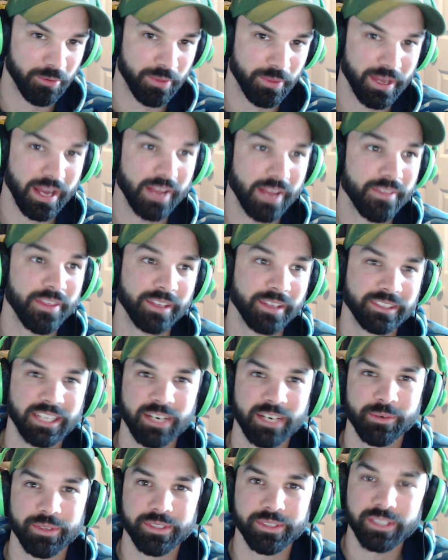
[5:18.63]
Like, that was
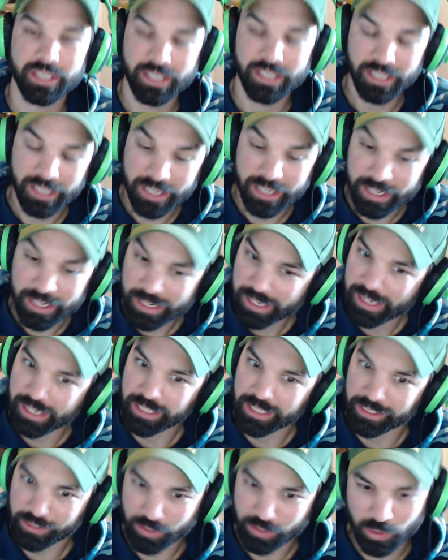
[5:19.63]

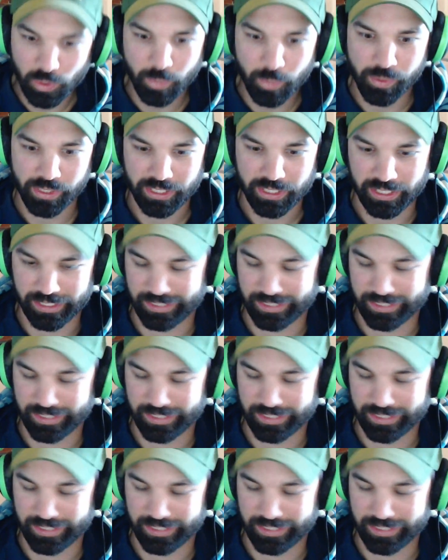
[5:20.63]
super slick.